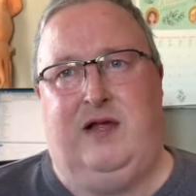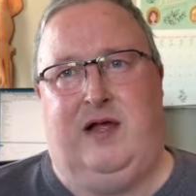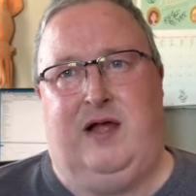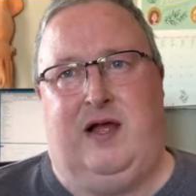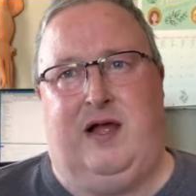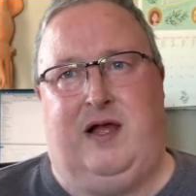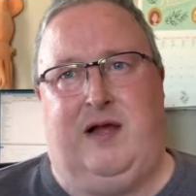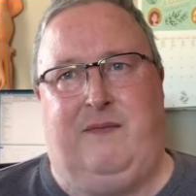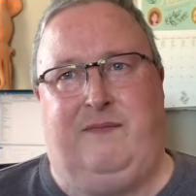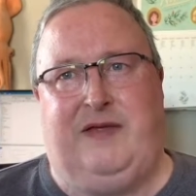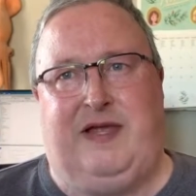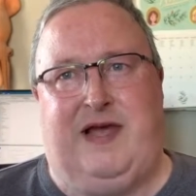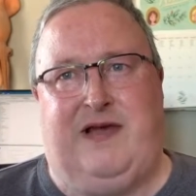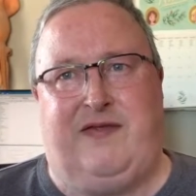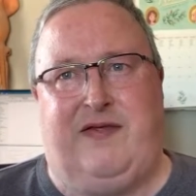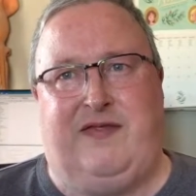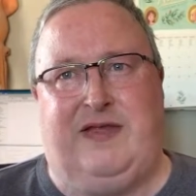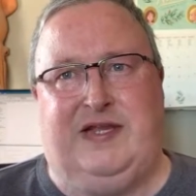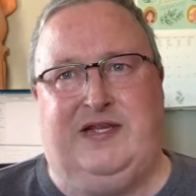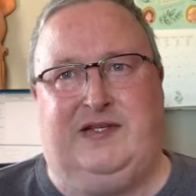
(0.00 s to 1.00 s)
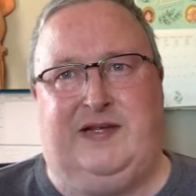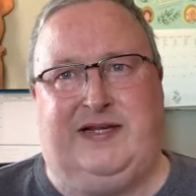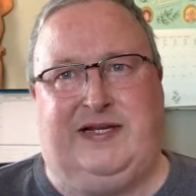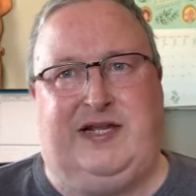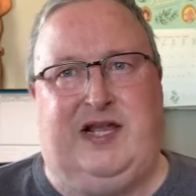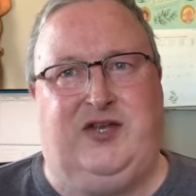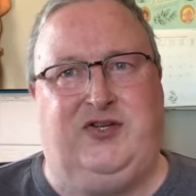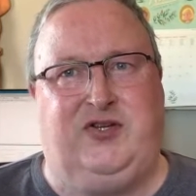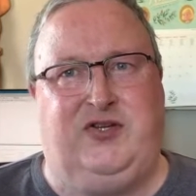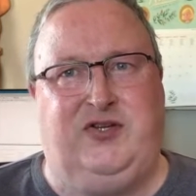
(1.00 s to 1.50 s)
Other things like
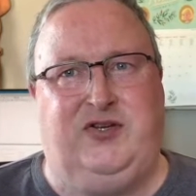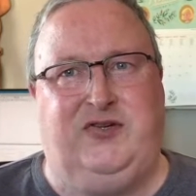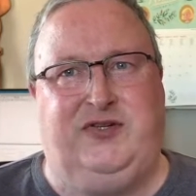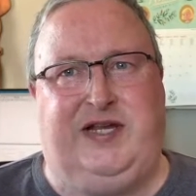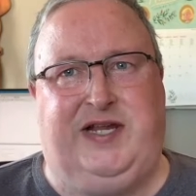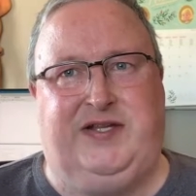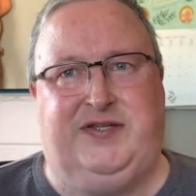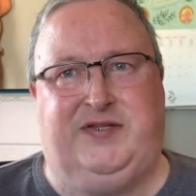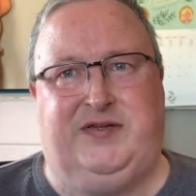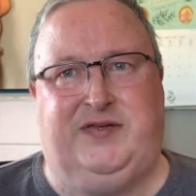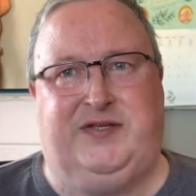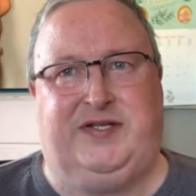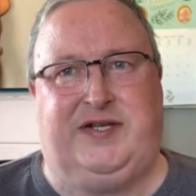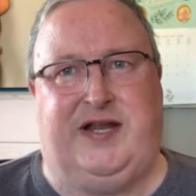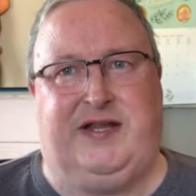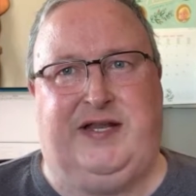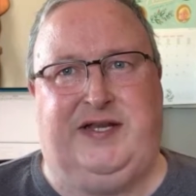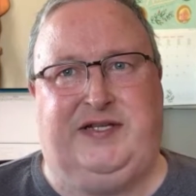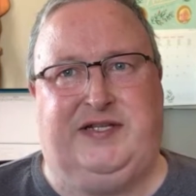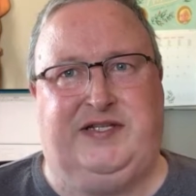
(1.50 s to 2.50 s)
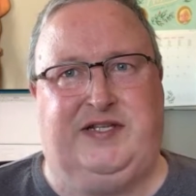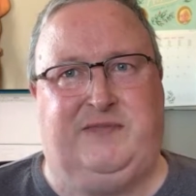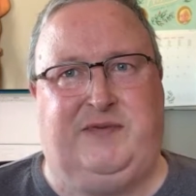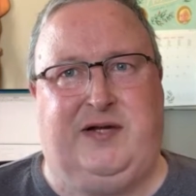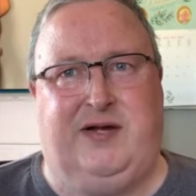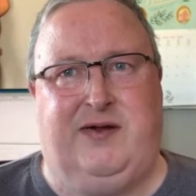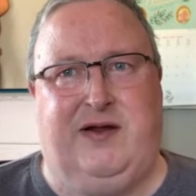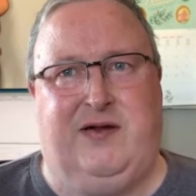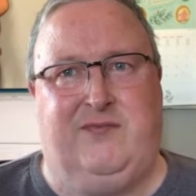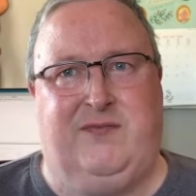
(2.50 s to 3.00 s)
kitchen utensils suddenly
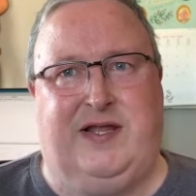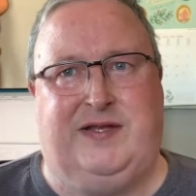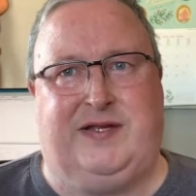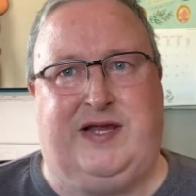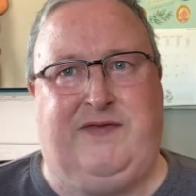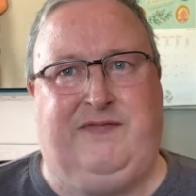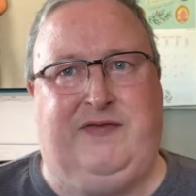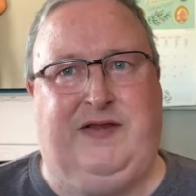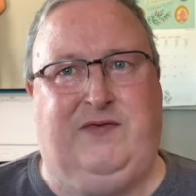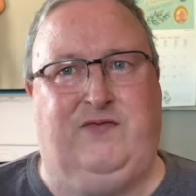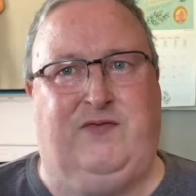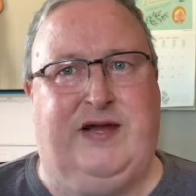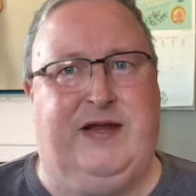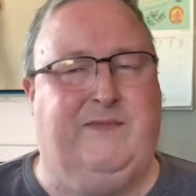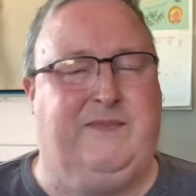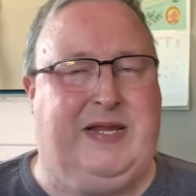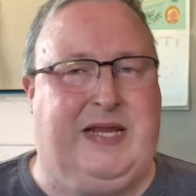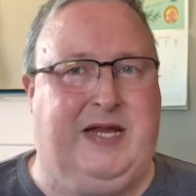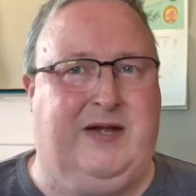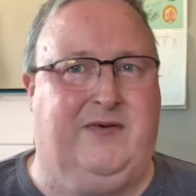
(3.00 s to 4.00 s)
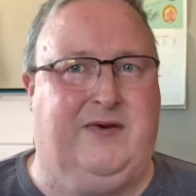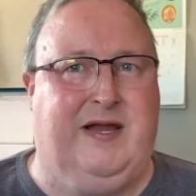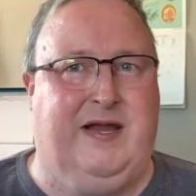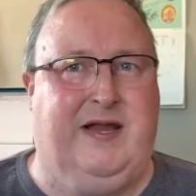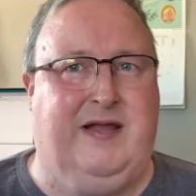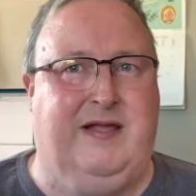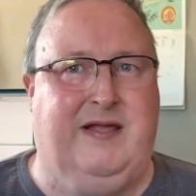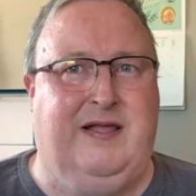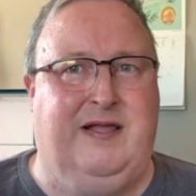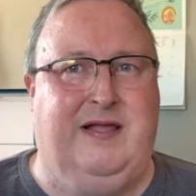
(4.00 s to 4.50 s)
disappearing one day and then
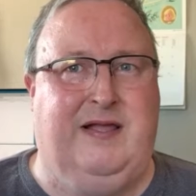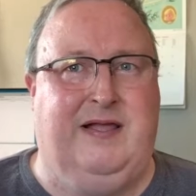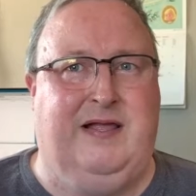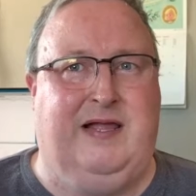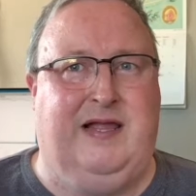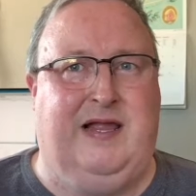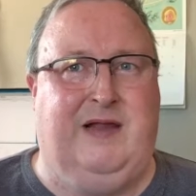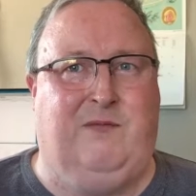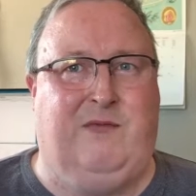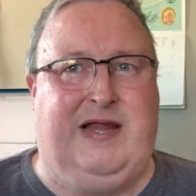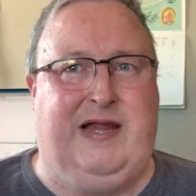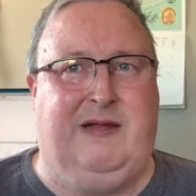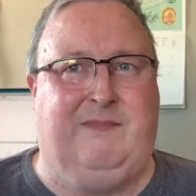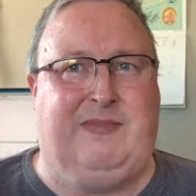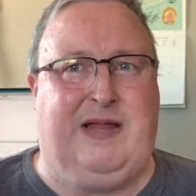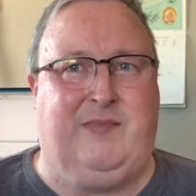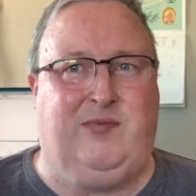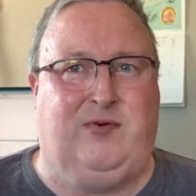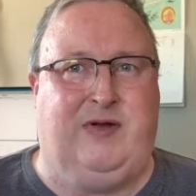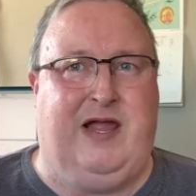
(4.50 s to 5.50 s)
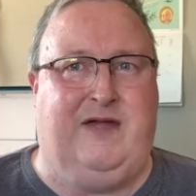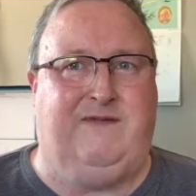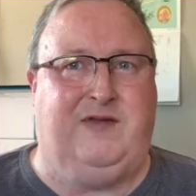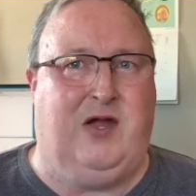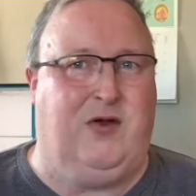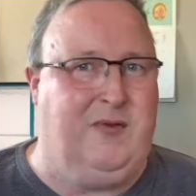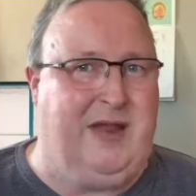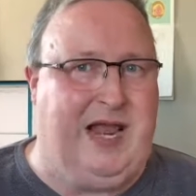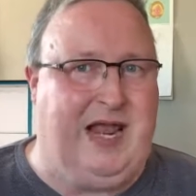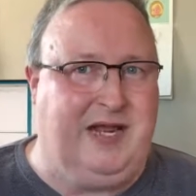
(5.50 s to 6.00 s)
reappearing where people have
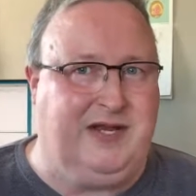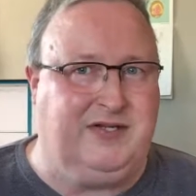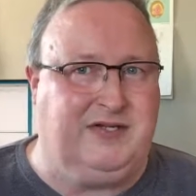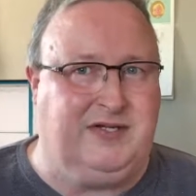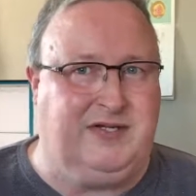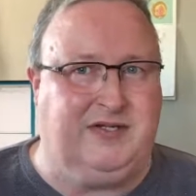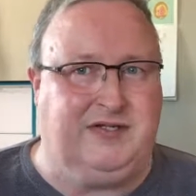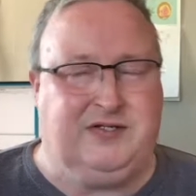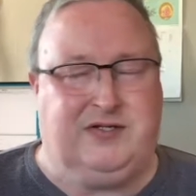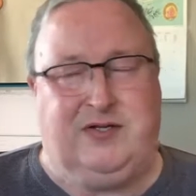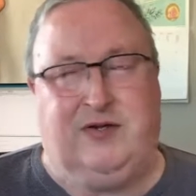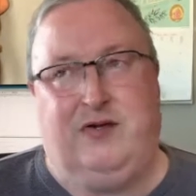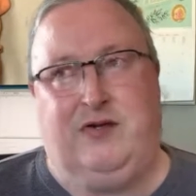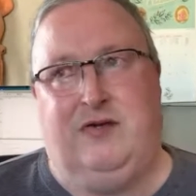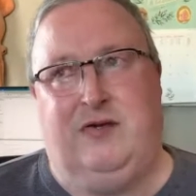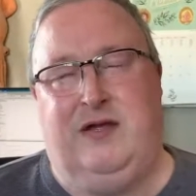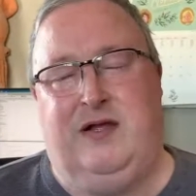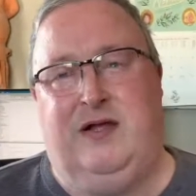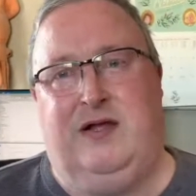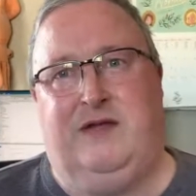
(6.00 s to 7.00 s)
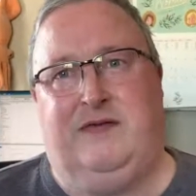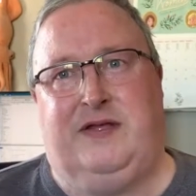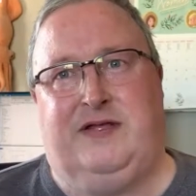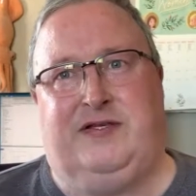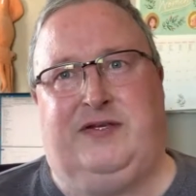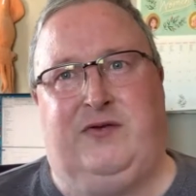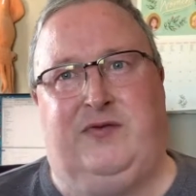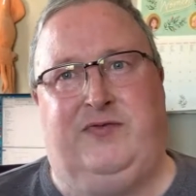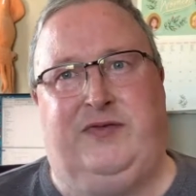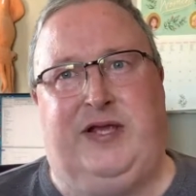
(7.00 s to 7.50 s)
no access to.
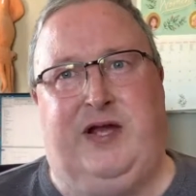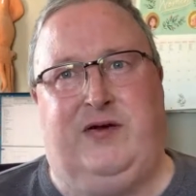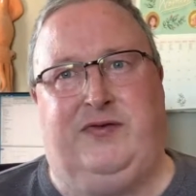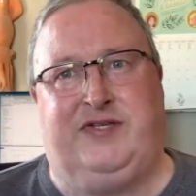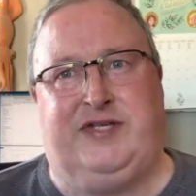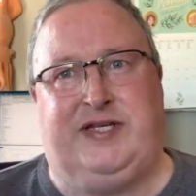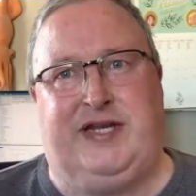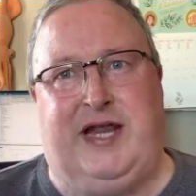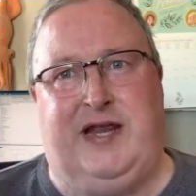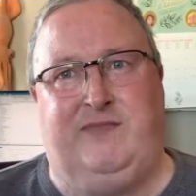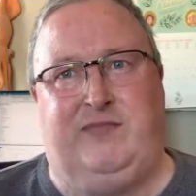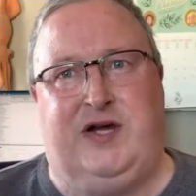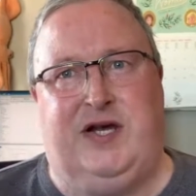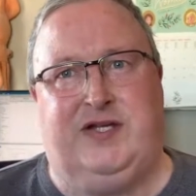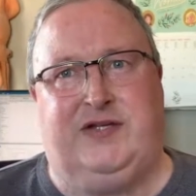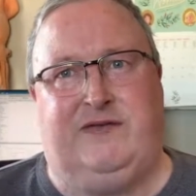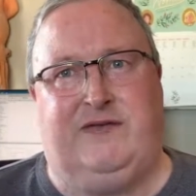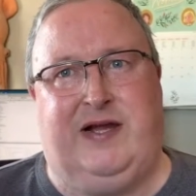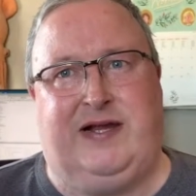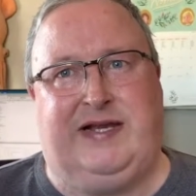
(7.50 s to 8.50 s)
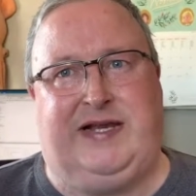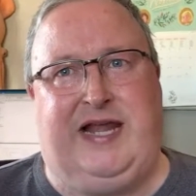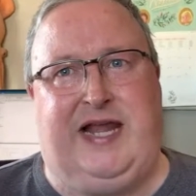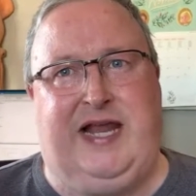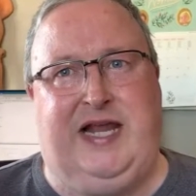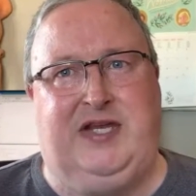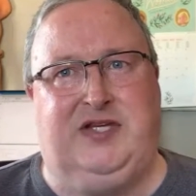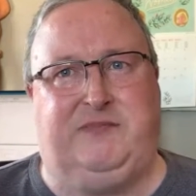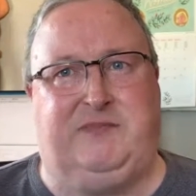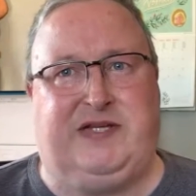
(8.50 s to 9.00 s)
There's all the old standbys like
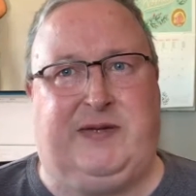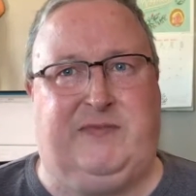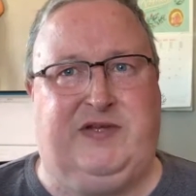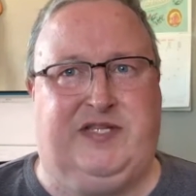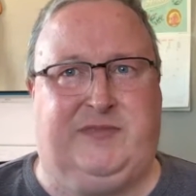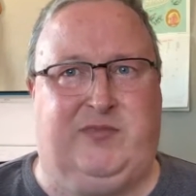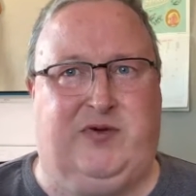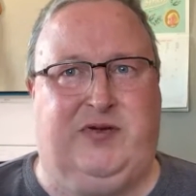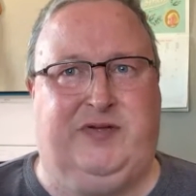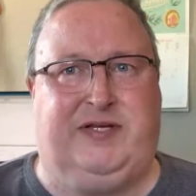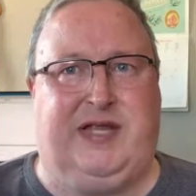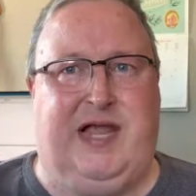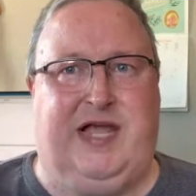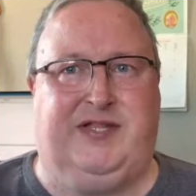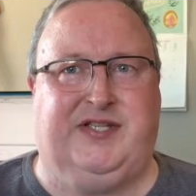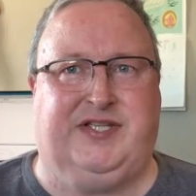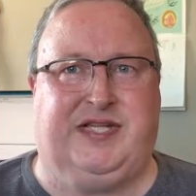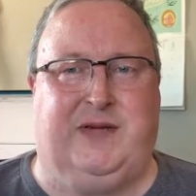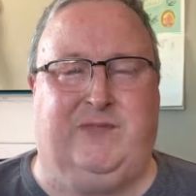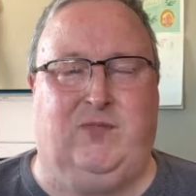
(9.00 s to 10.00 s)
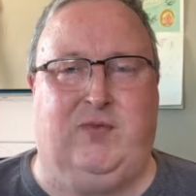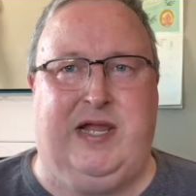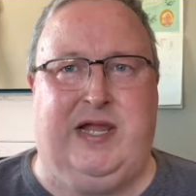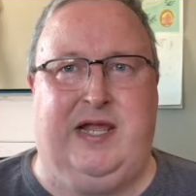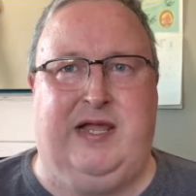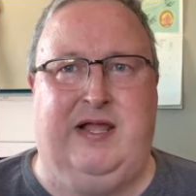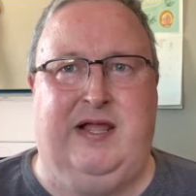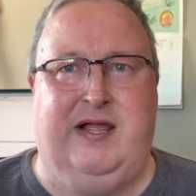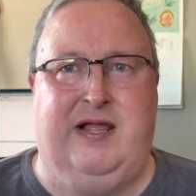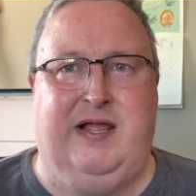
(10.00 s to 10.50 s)
keys someone's put down
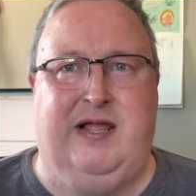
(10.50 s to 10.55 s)
somewhere.